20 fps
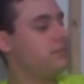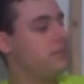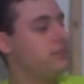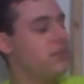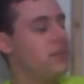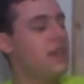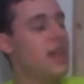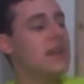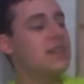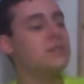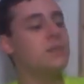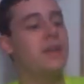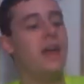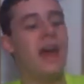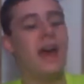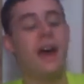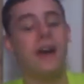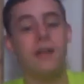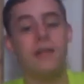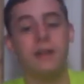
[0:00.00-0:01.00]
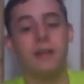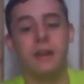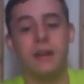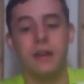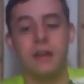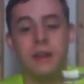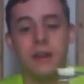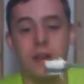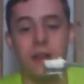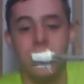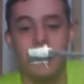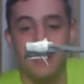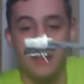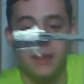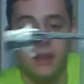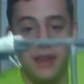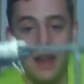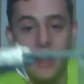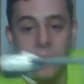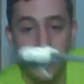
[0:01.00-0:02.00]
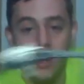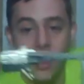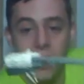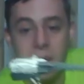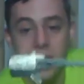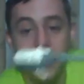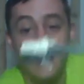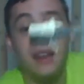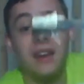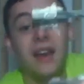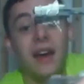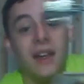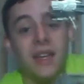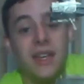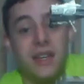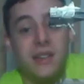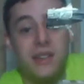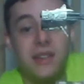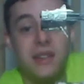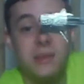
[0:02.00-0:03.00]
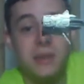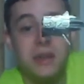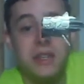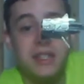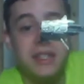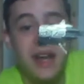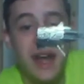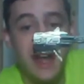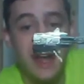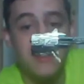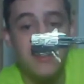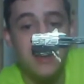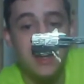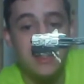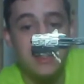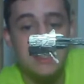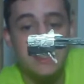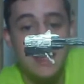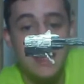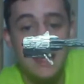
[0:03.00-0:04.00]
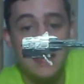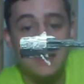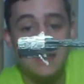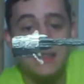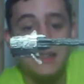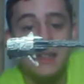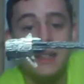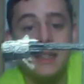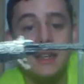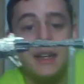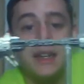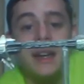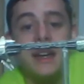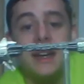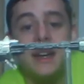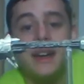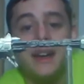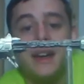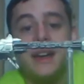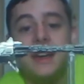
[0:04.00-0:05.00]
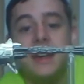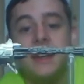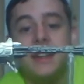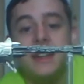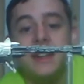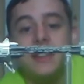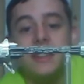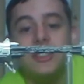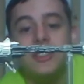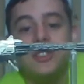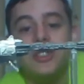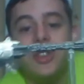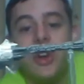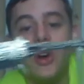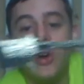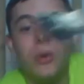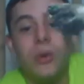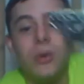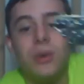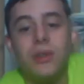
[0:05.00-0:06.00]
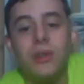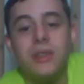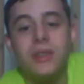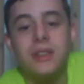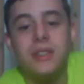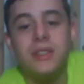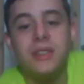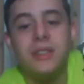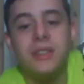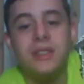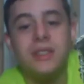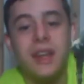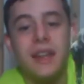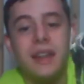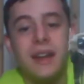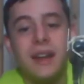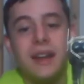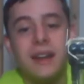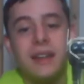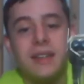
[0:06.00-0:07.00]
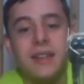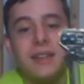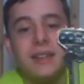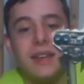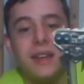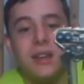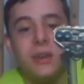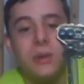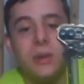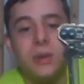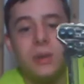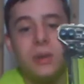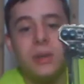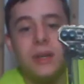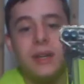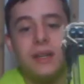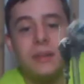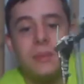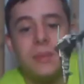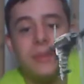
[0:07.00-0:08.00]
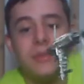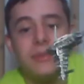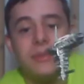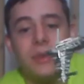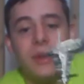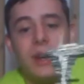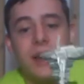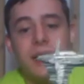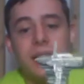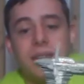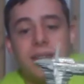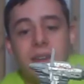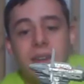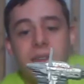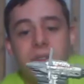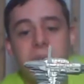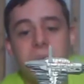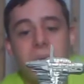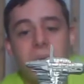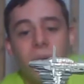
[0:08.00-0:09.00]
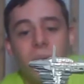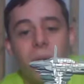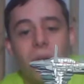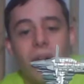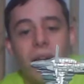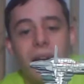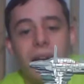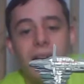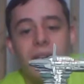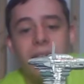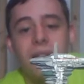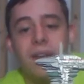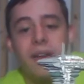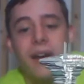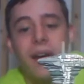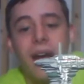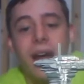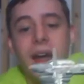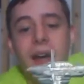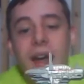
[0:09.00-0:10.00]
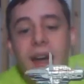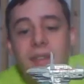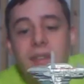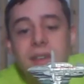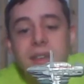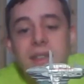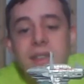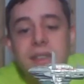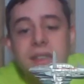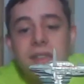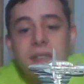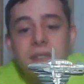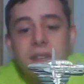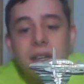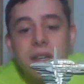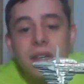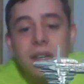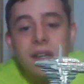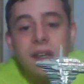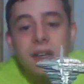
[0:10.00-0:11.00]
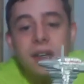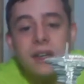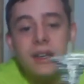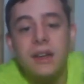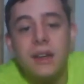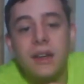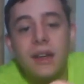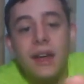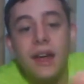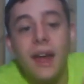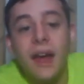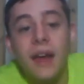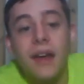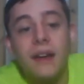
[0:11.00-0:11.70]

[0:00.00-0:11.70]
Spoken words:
Next we have the Nebulon B. Now here's the reason I have it on the stand. So let's just look at that in detail real quick before I tell you about why I have it. Yeah.